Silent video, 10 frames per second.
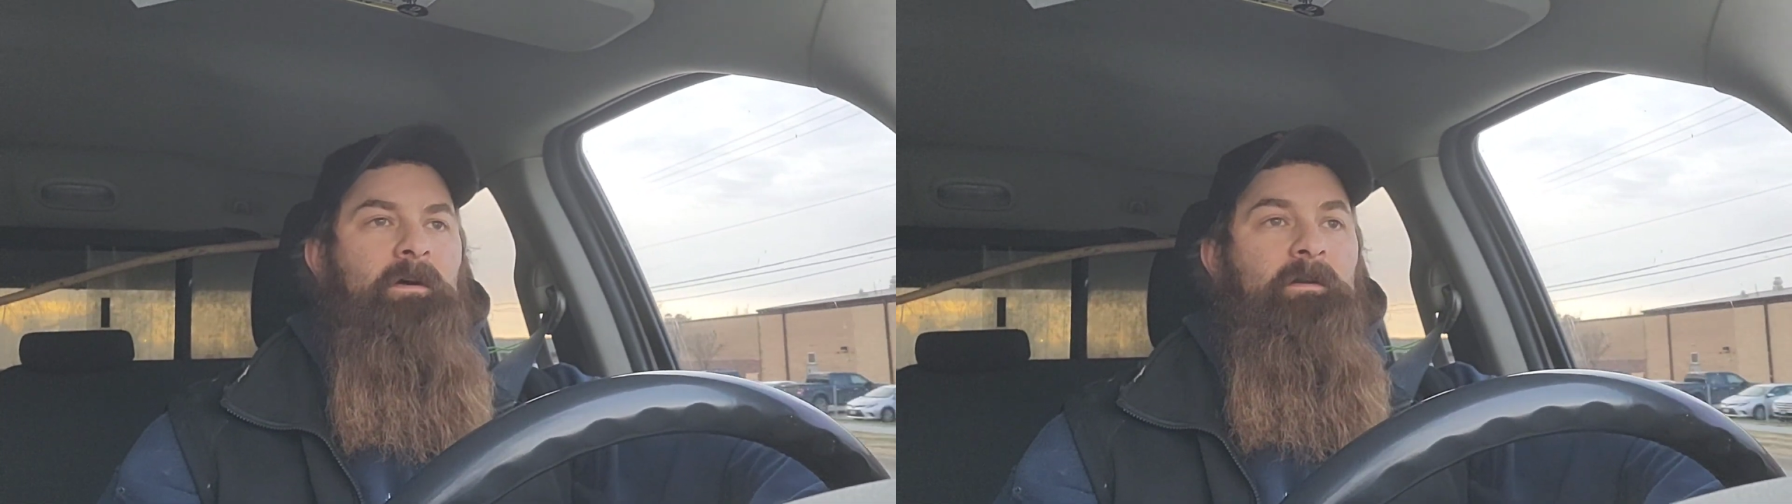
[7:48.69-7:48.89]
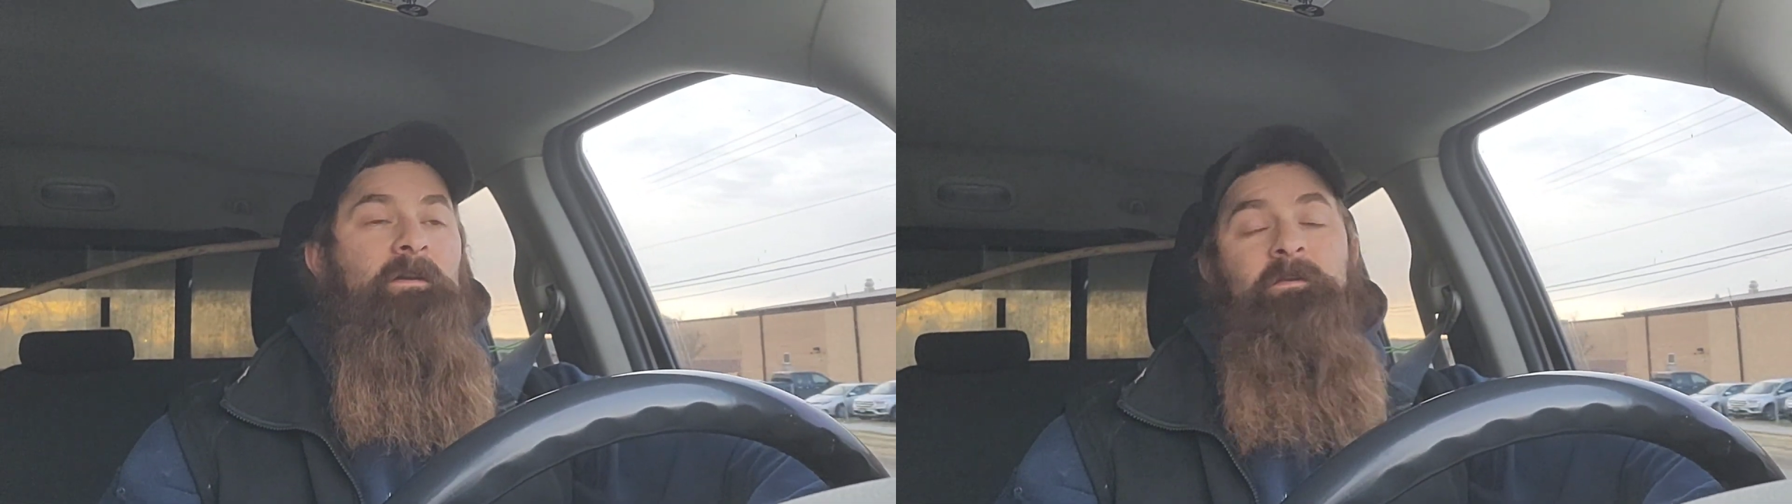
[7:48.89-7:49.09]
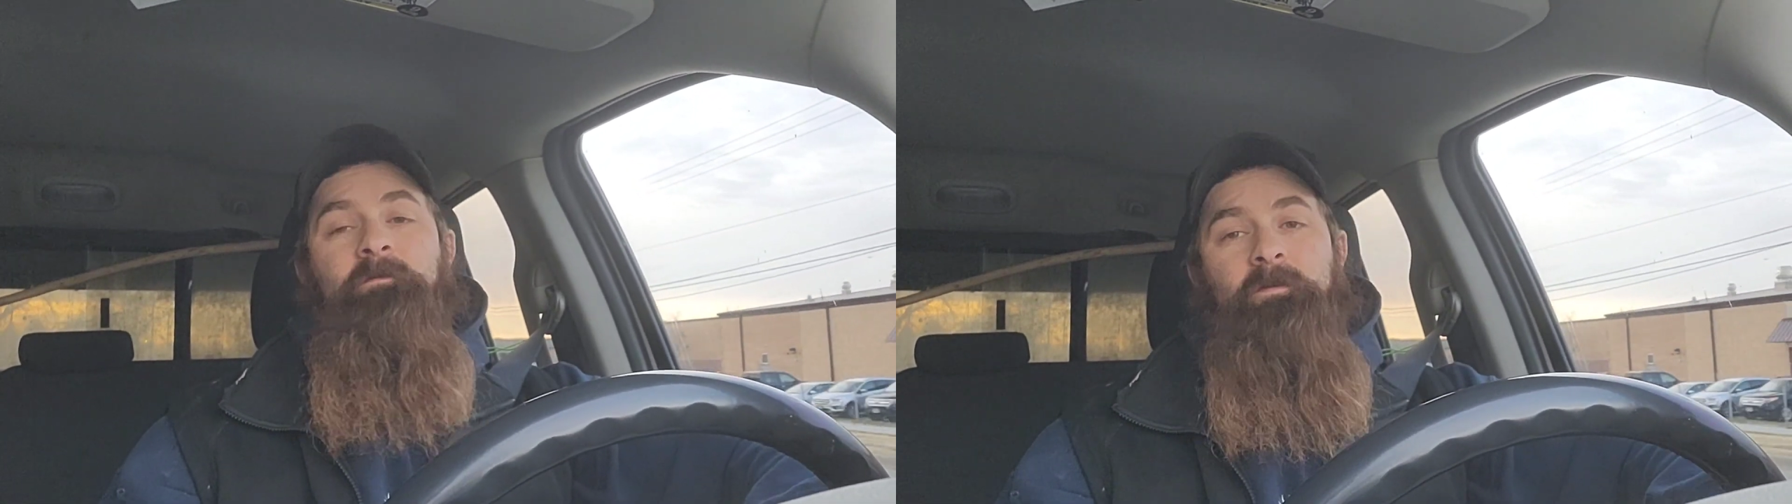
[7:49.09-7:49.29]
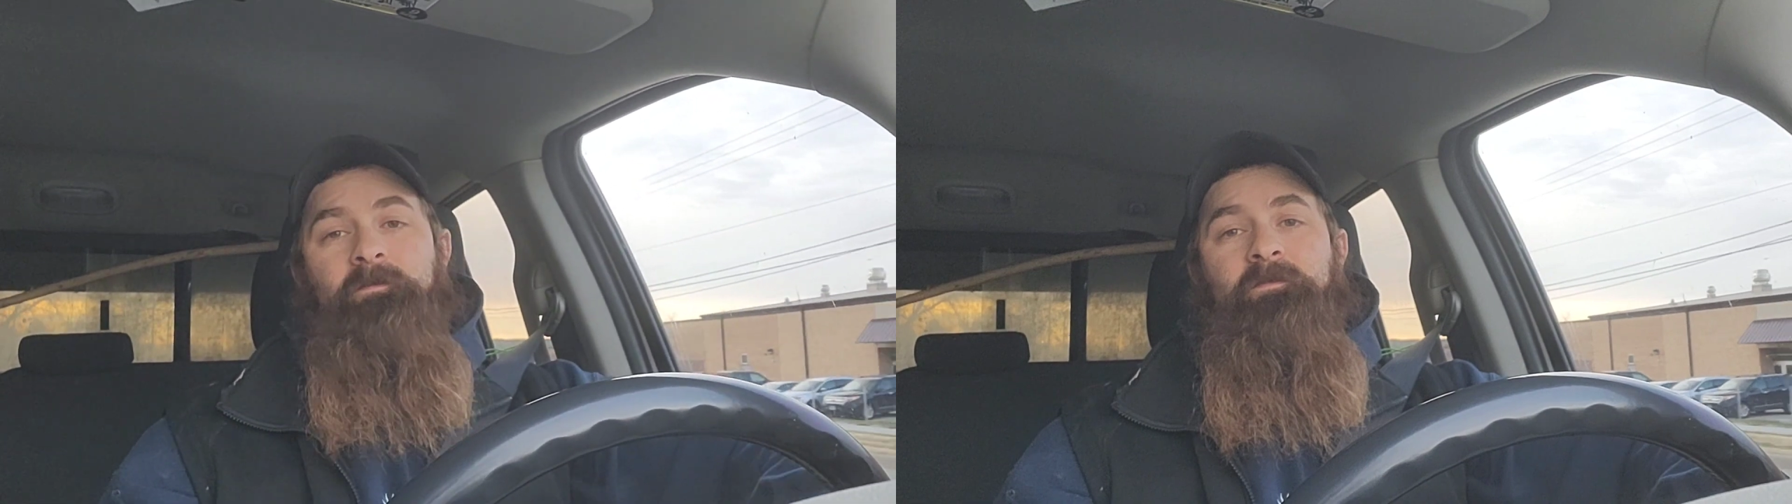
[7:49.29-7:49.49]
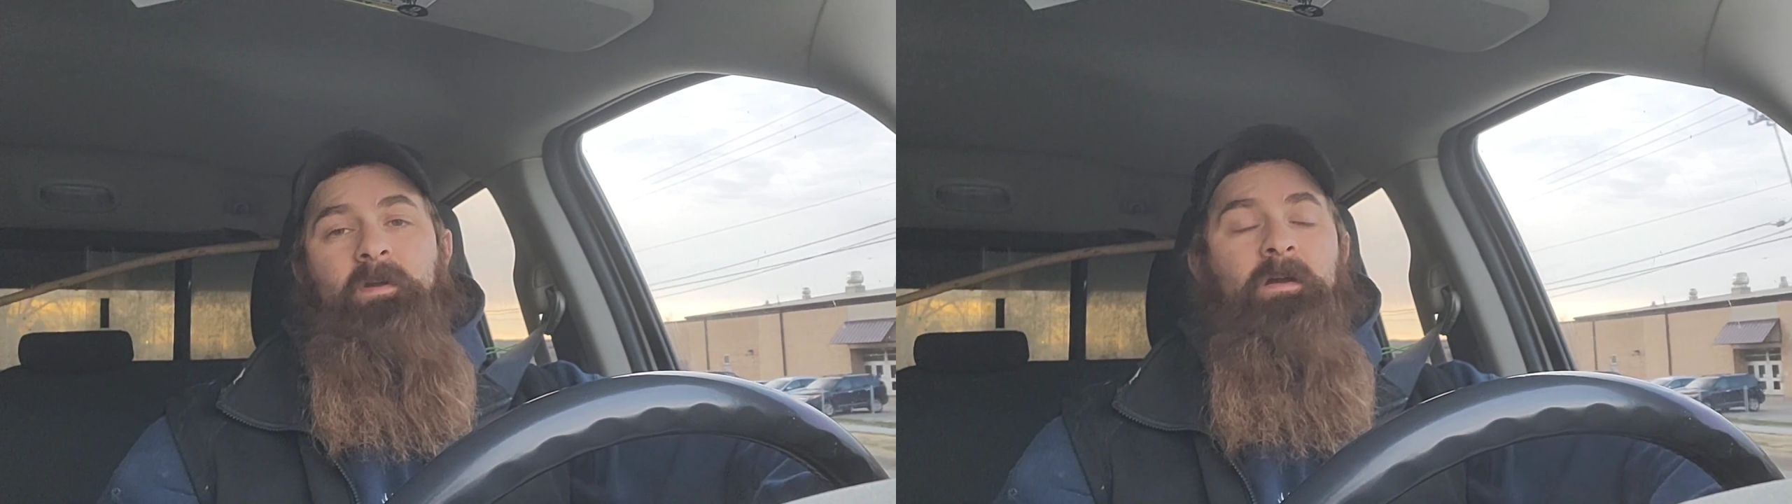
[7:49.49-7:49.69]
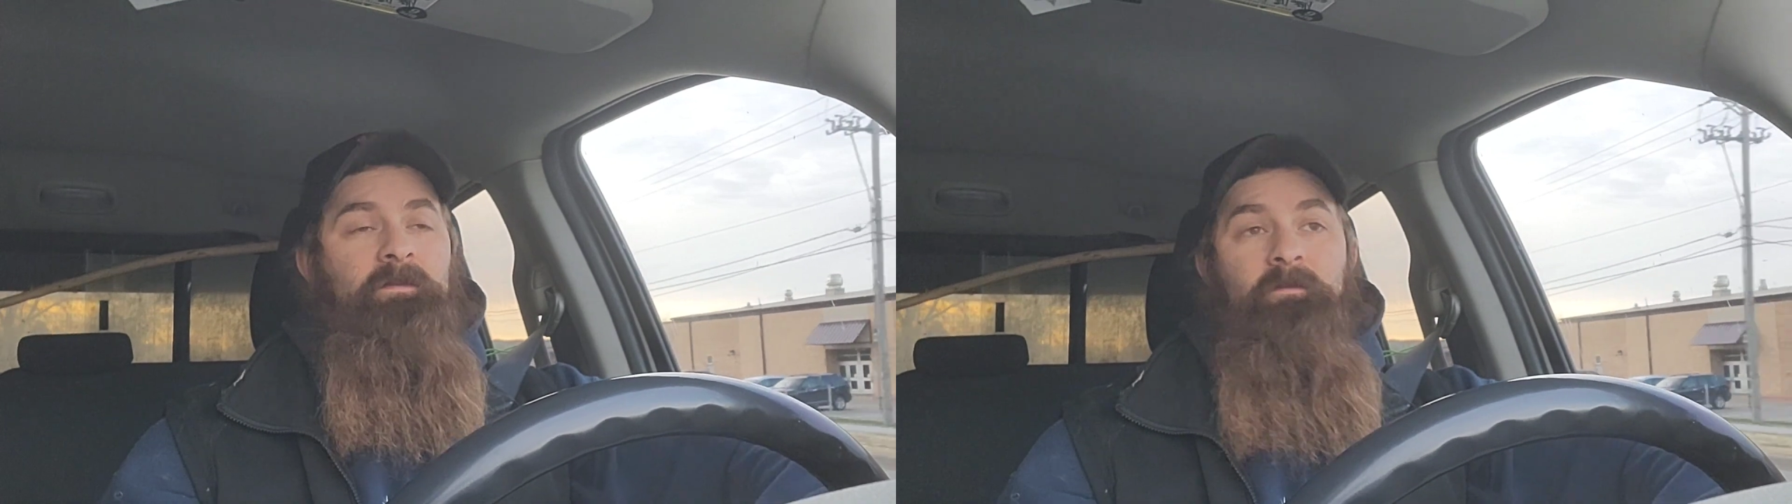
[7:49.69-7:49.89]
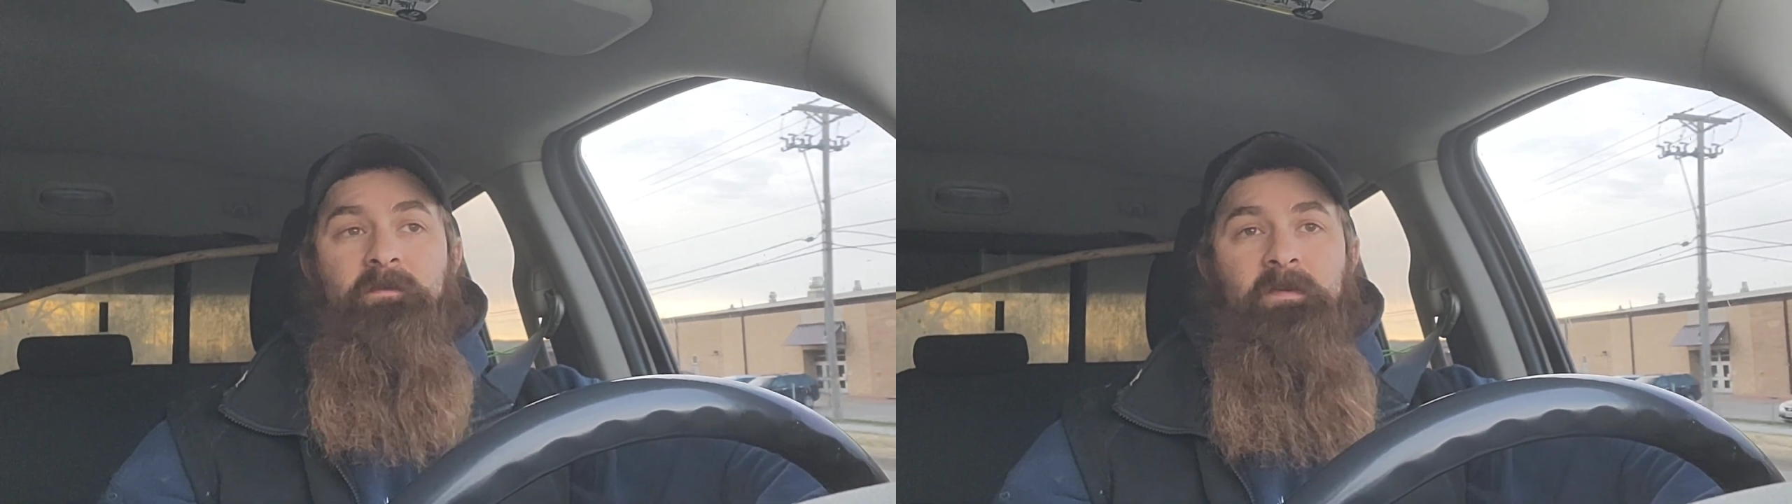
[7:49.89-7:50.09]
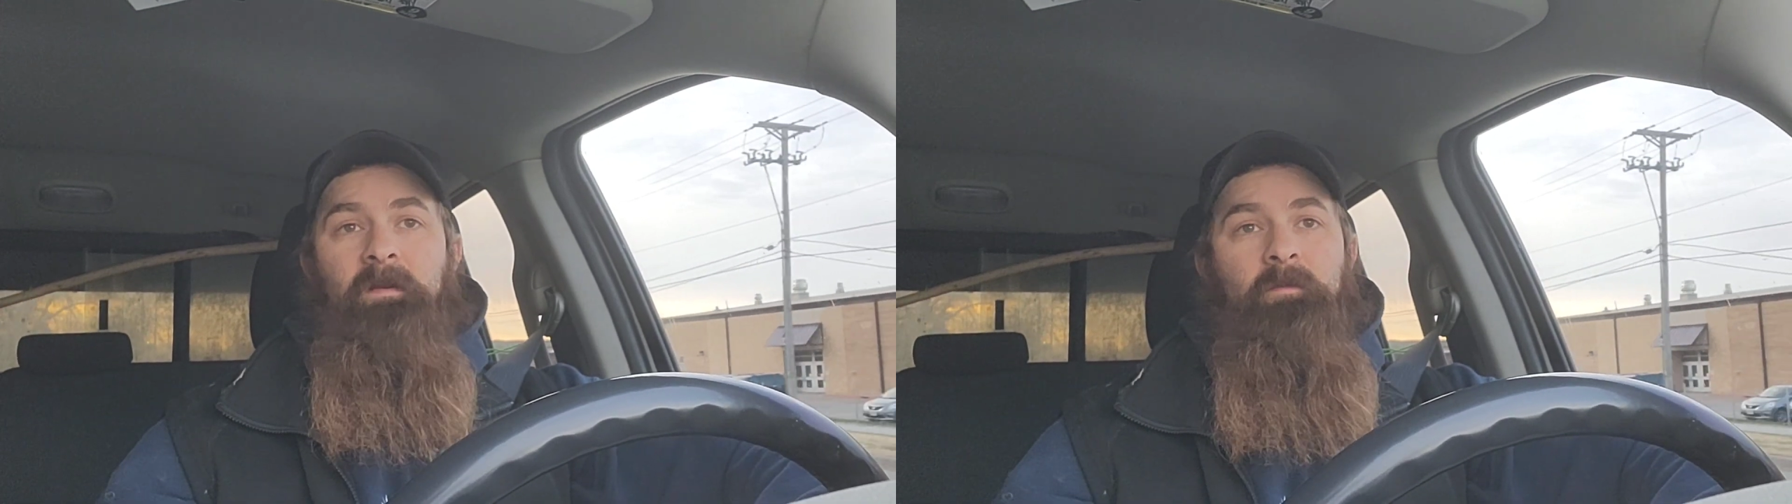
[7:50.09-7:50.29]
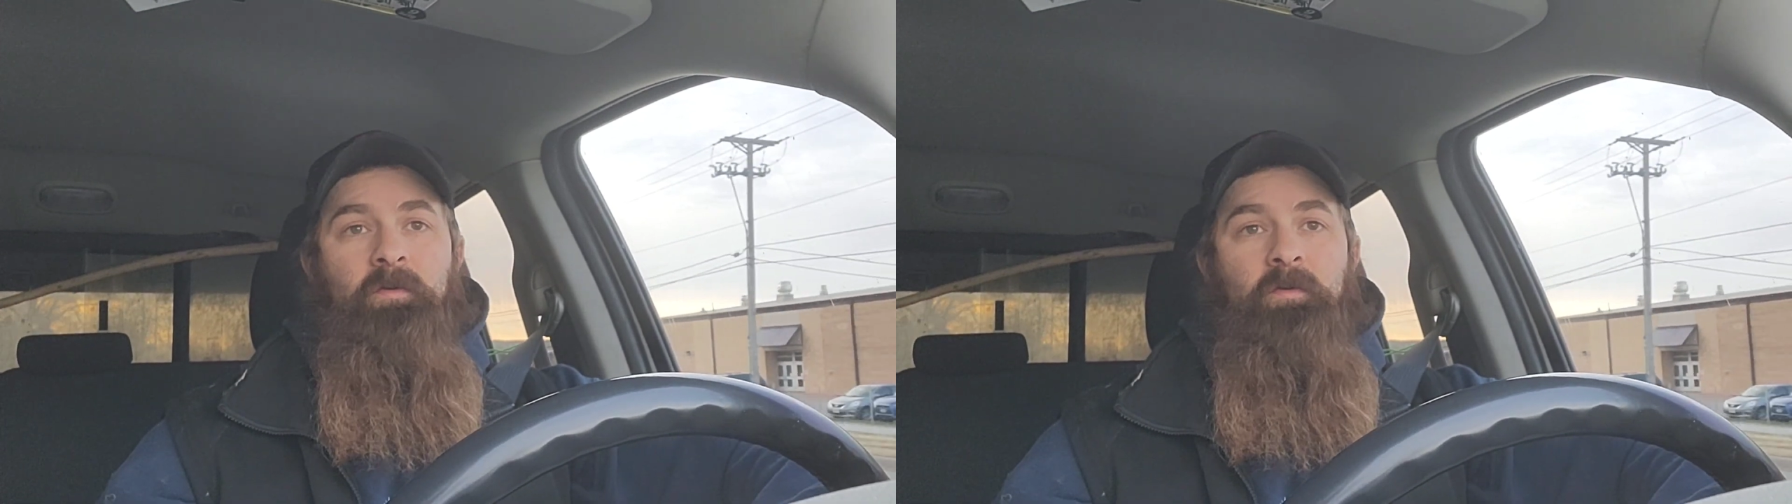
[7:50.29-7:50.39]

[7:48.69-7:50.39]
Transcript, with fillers: I least would have caught those same